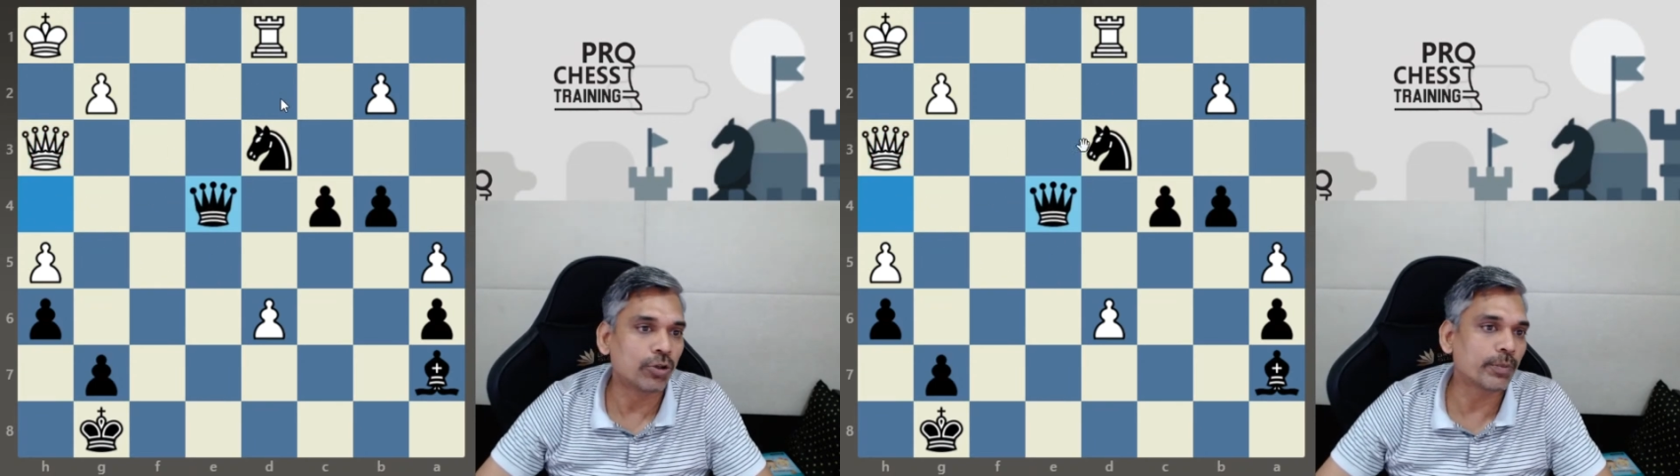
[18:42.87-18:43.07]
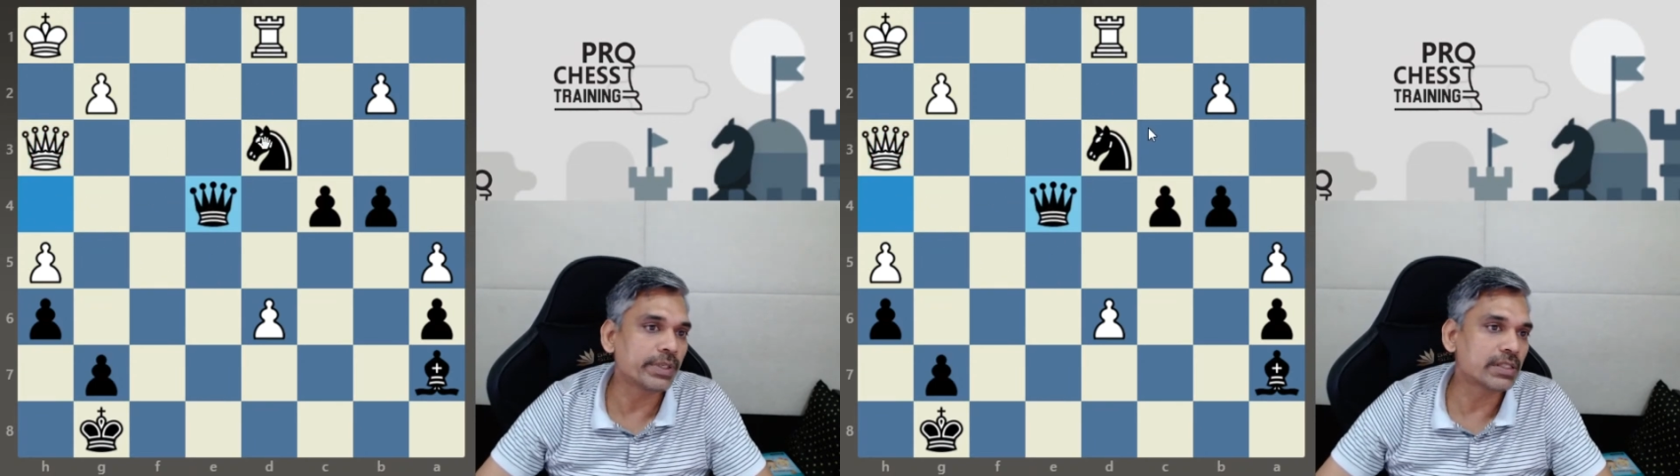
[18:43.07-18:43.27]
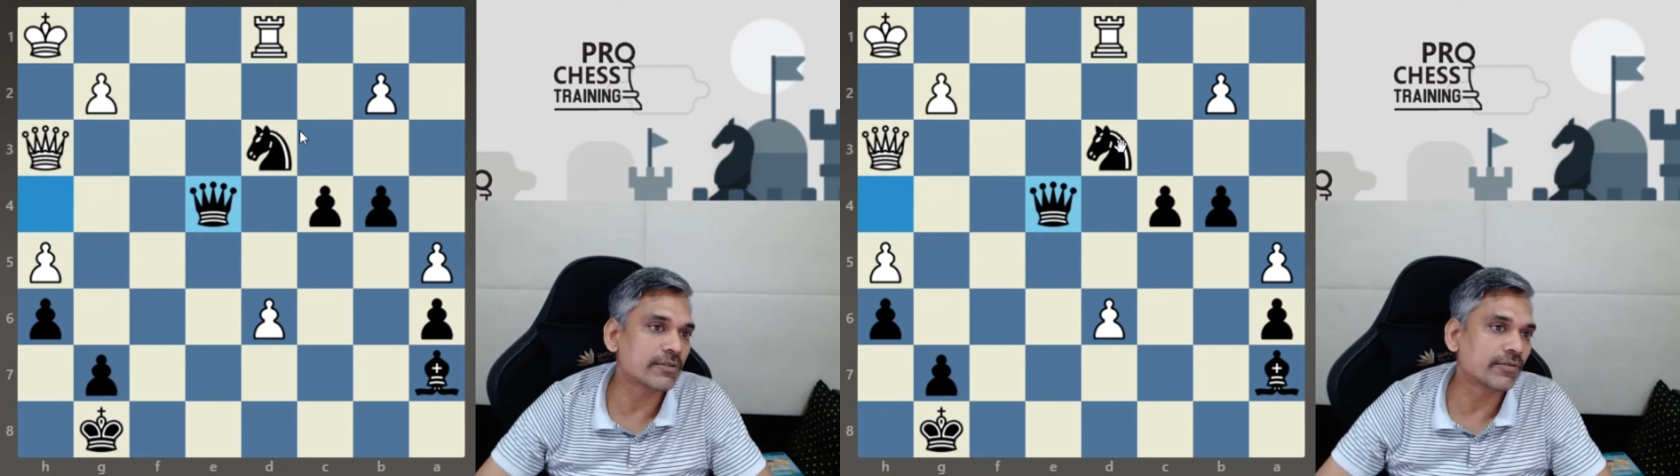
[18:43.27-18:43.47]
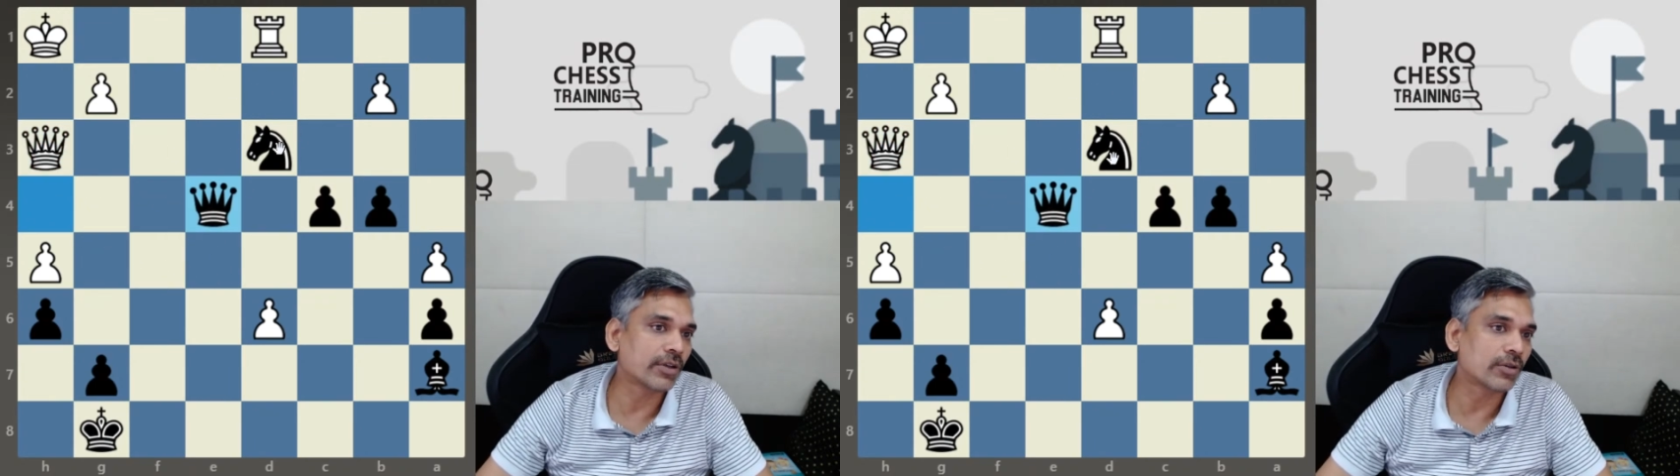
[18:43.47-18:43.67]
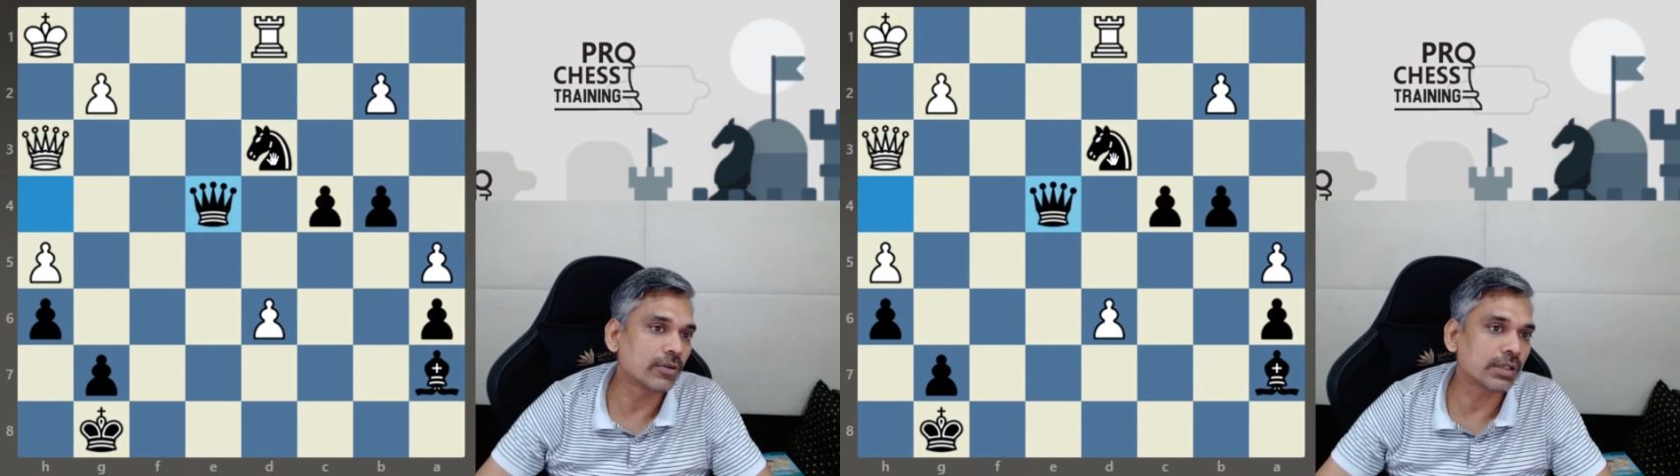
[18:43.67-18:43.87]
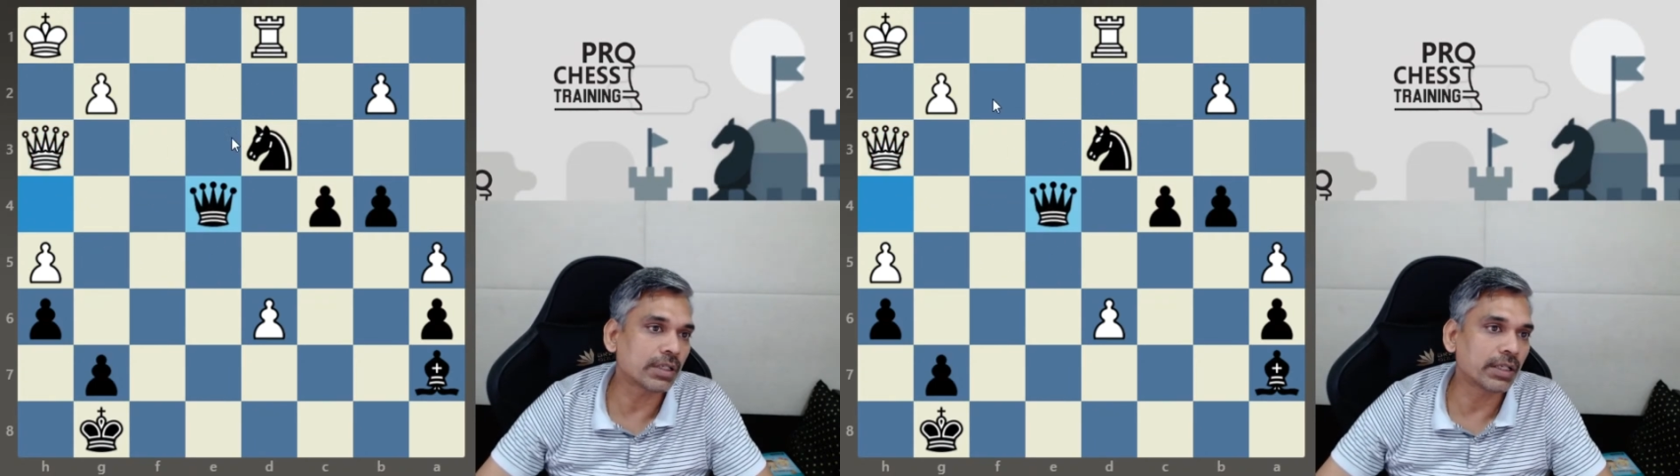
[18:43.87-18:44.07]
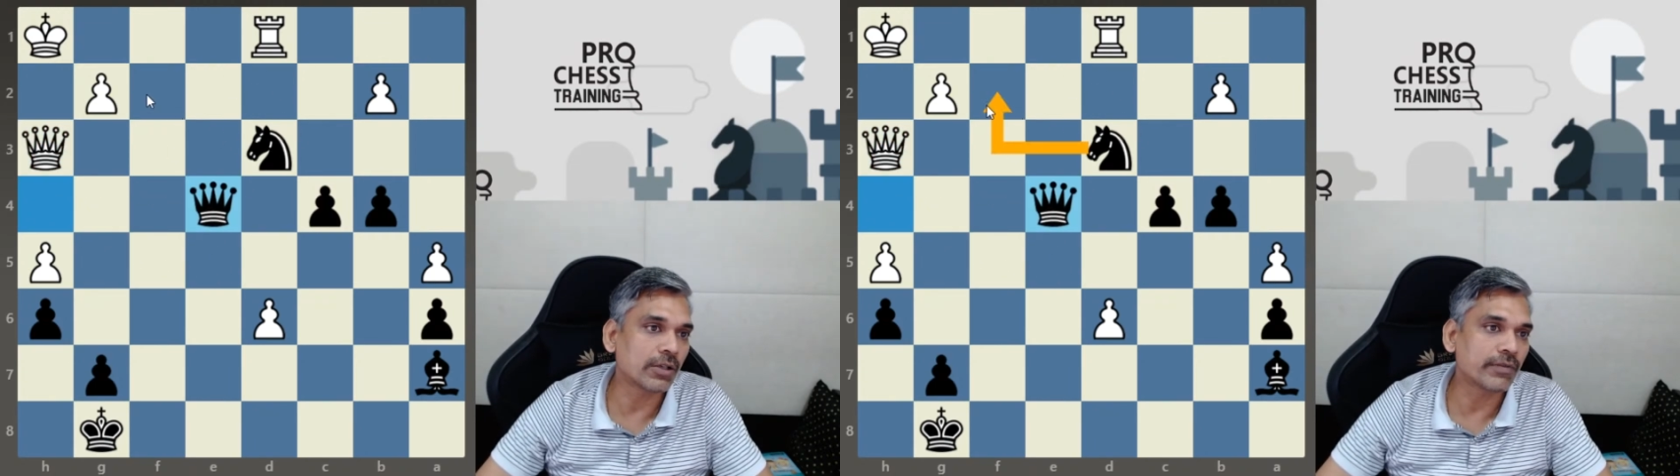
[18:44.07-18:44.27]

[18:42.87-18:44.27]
Two pieces for rook, and